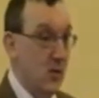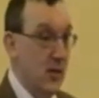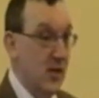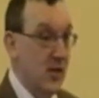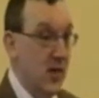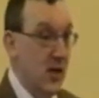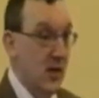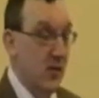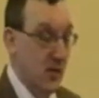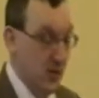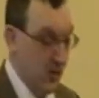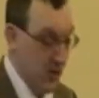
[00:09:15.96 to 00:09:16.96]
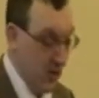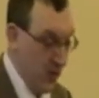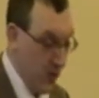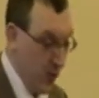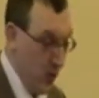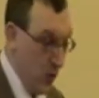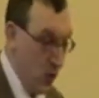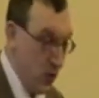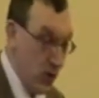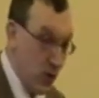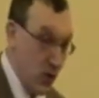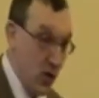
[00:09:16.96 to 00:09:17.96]
to be saved than
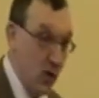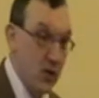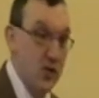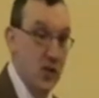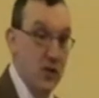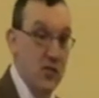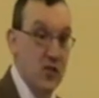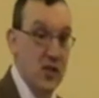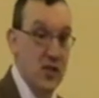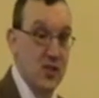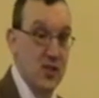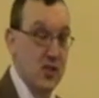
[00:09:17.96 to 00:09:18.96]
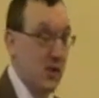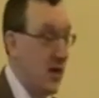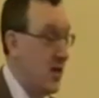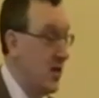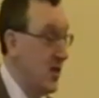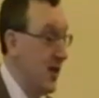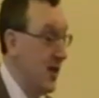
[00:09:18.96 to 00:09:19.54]
through the cross of Jesus Christ,